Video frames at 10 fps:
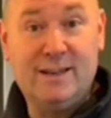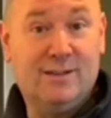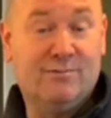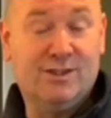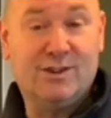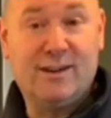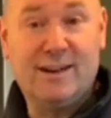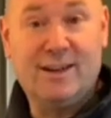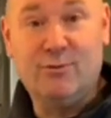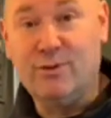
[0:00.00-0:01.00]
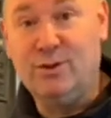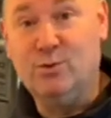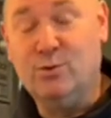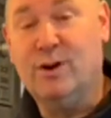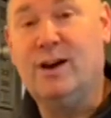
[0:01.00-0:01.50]
in the recycling or in
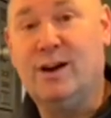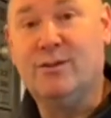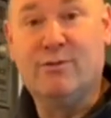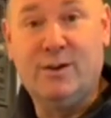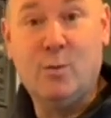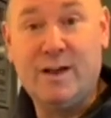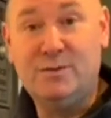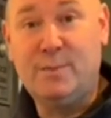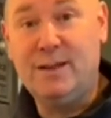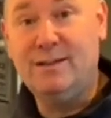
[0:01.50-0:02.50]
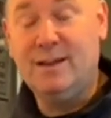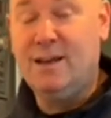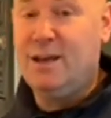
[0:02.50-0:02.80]
your green waste bin.